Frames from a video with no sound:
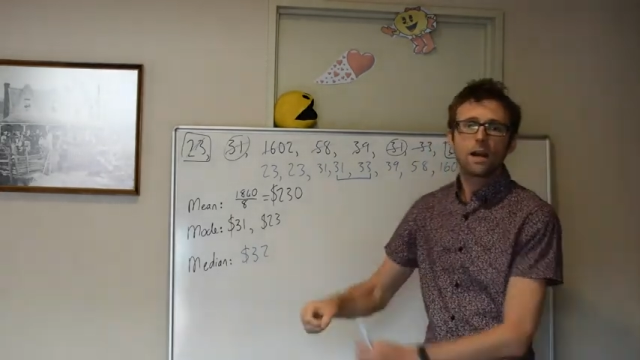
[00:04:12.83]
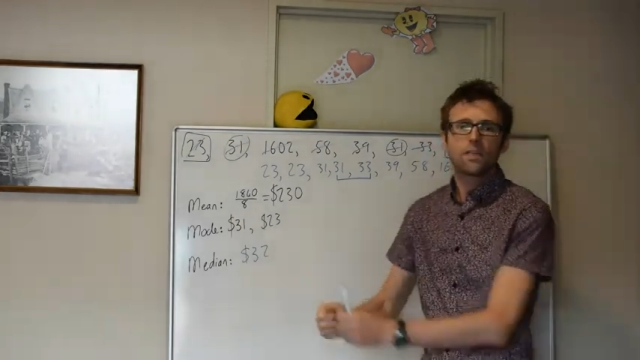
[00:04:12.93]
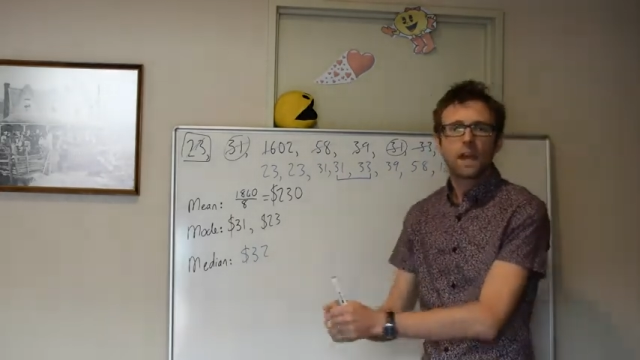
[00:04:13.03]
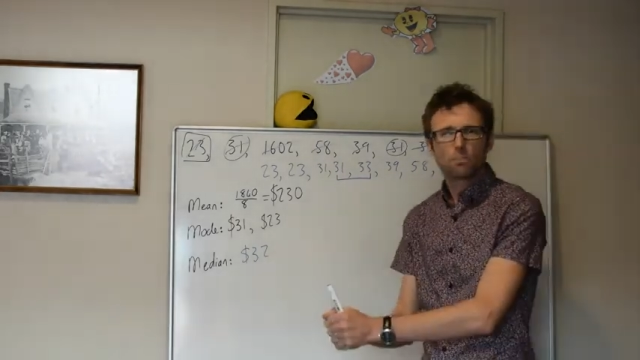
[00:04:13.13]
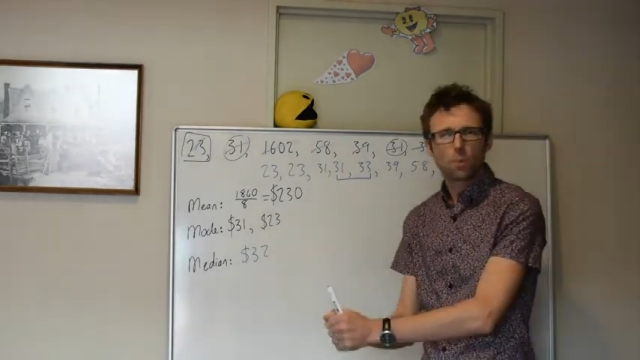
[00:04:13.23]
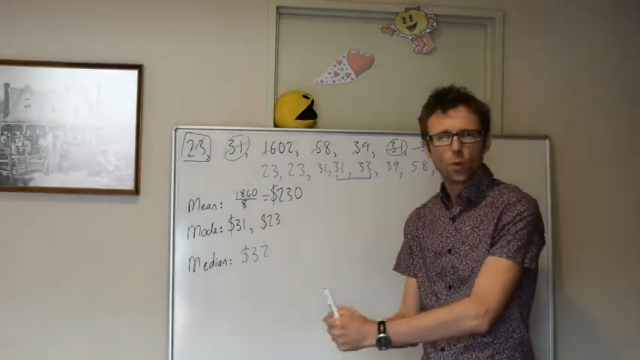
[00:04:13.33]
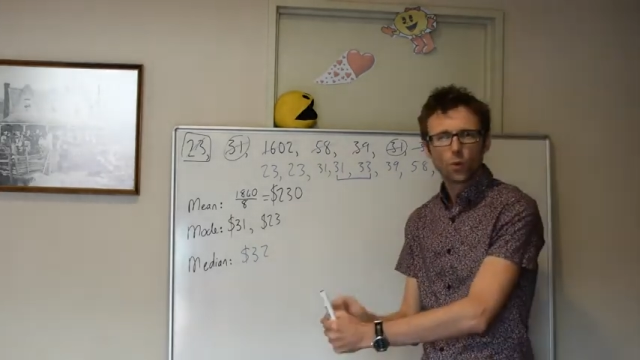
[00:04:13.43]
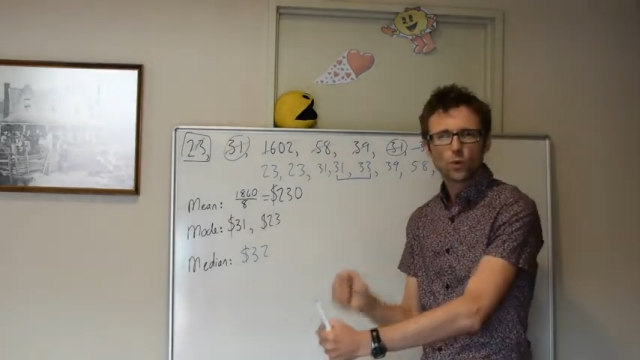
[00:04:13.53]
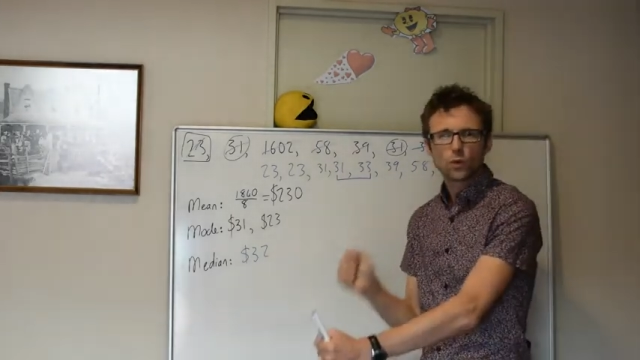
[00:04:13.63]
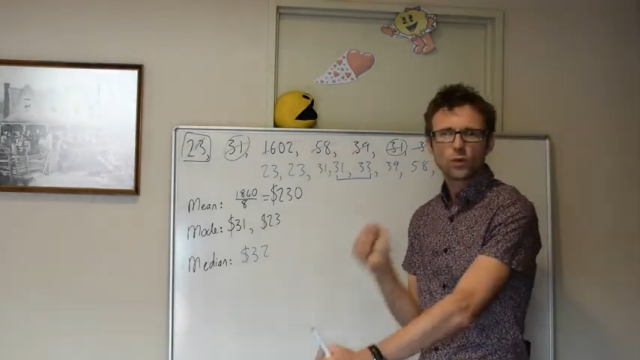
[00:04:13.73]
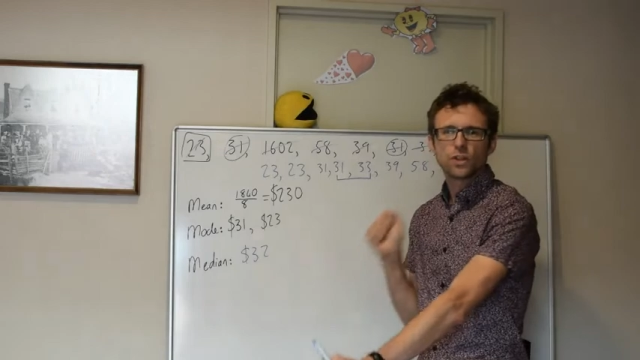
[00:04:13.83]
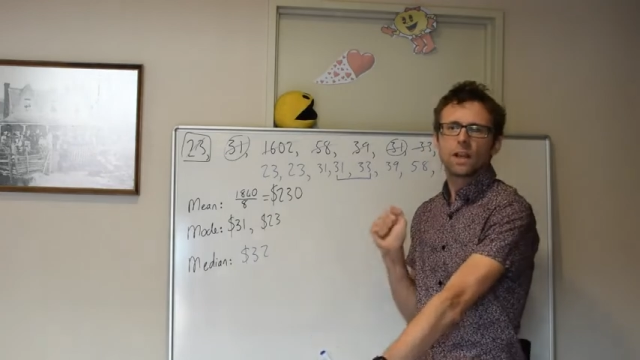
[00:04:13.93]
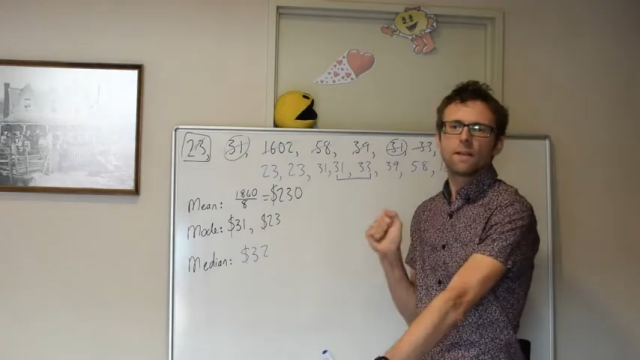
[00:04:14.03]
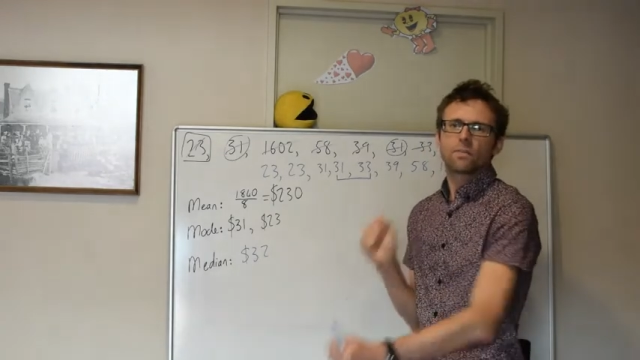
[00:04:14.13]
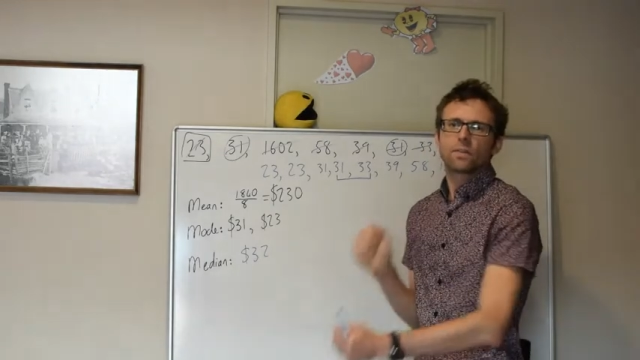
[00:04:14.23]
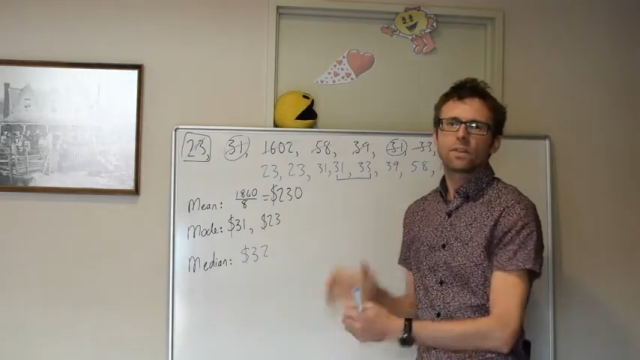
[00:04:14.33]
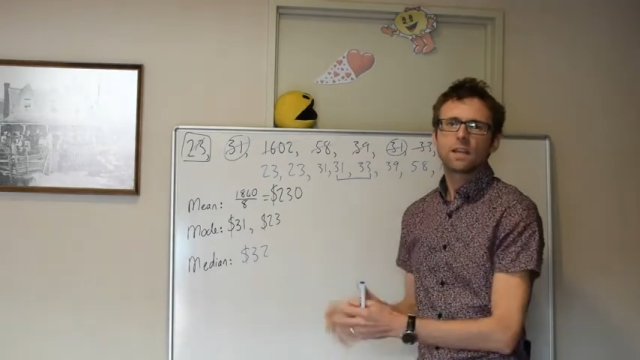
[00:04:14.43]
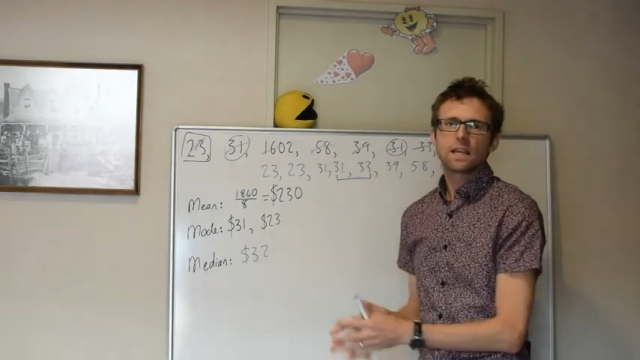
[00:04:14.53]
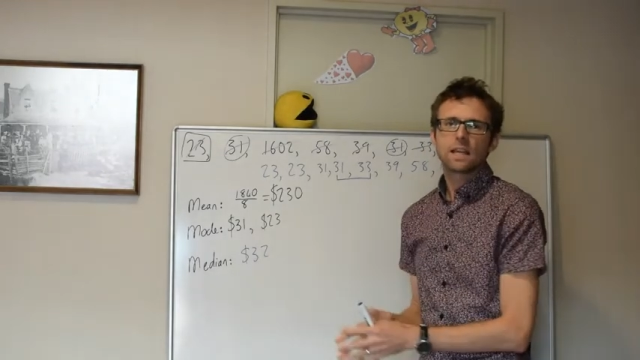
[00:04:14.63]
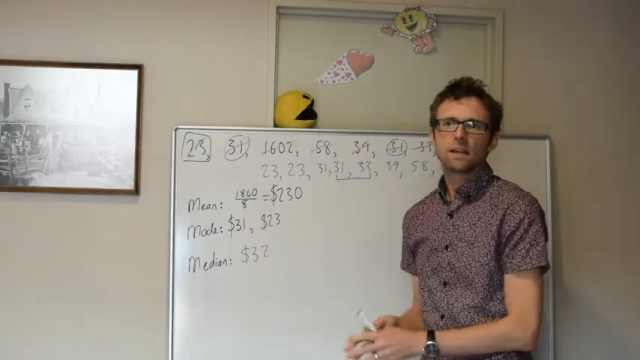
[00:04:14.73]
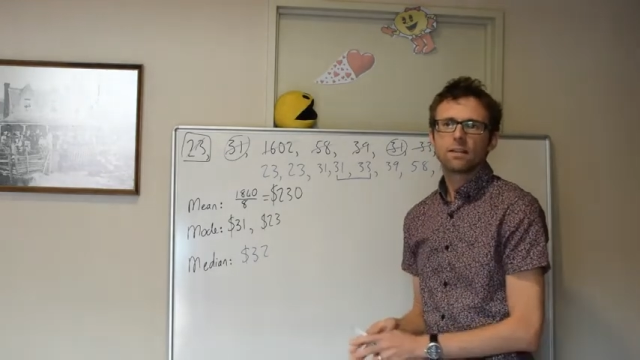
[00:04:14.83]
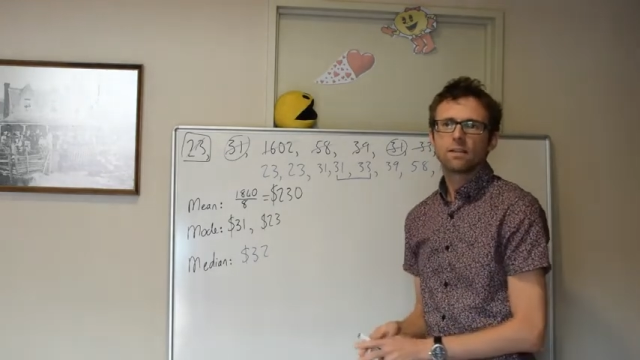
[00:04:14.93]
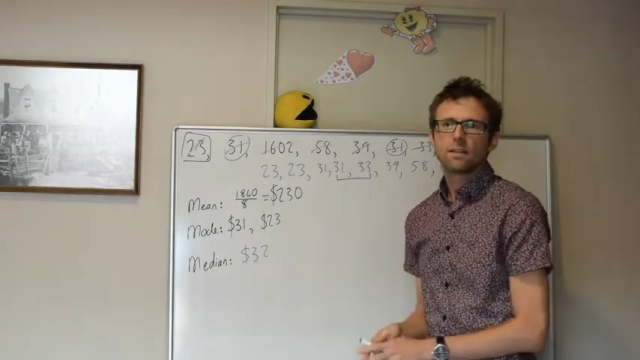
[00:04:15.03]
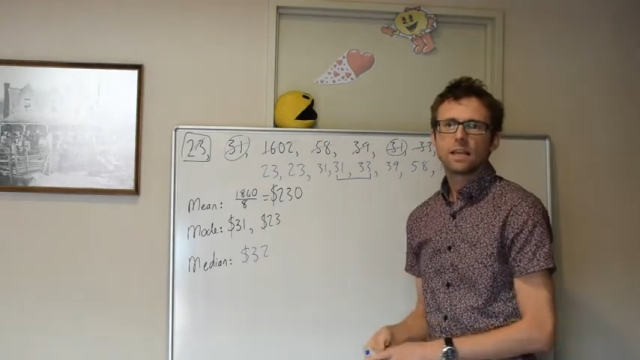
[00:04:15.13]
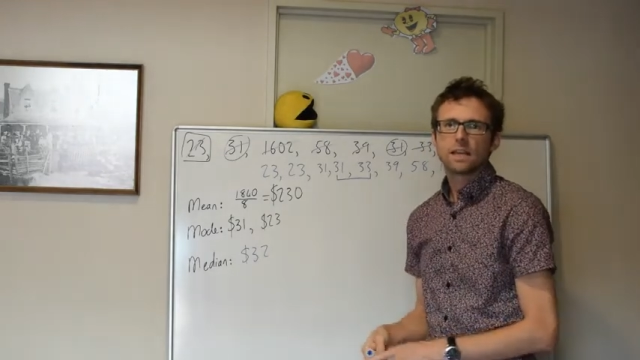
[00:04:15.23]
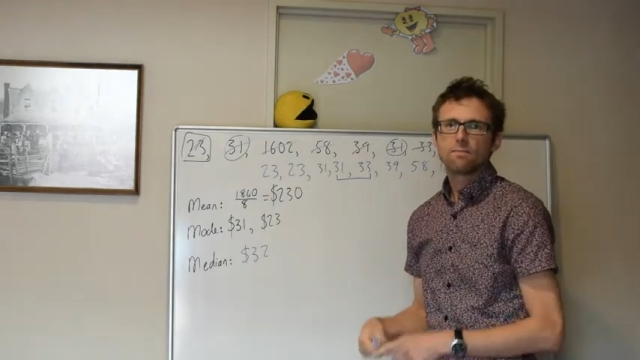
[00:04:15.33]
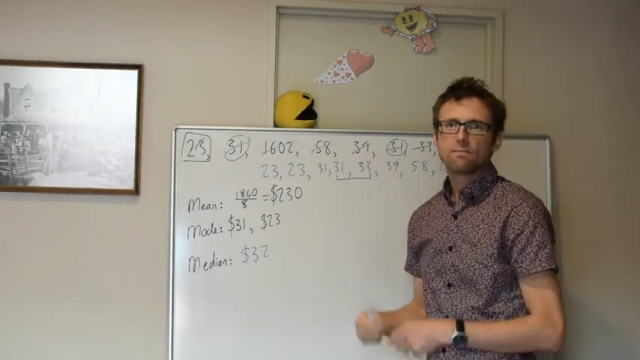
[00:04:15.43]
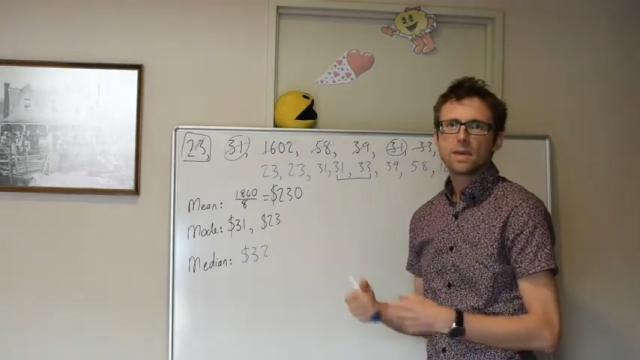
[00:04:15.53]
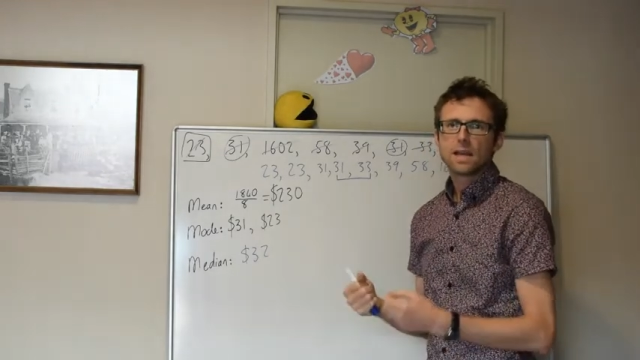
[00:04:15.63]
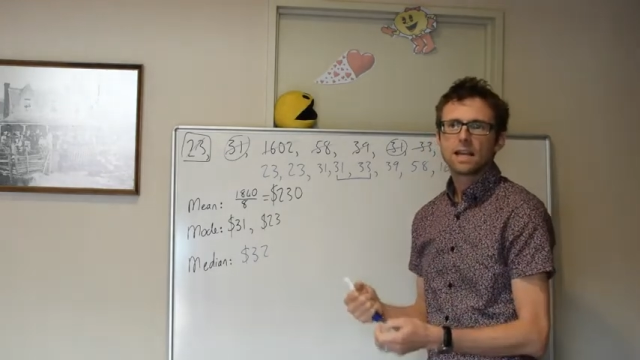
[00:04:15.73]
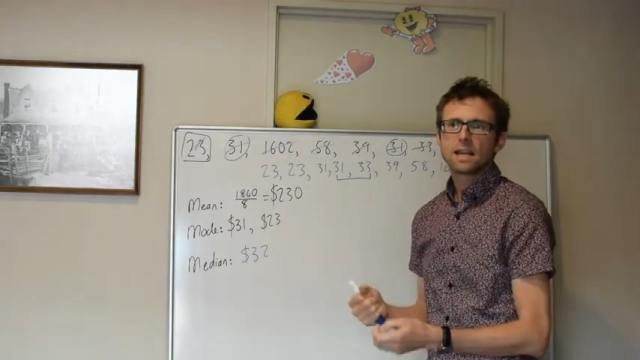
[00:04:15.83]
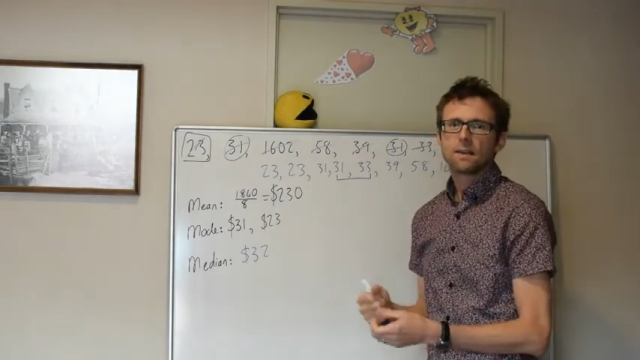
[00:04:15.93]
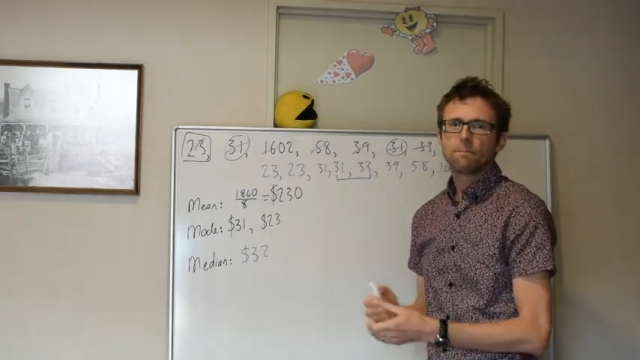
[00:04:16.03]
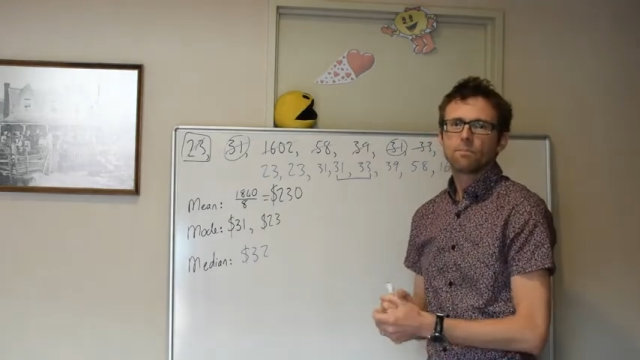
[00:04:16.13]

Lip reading: that pulls the mean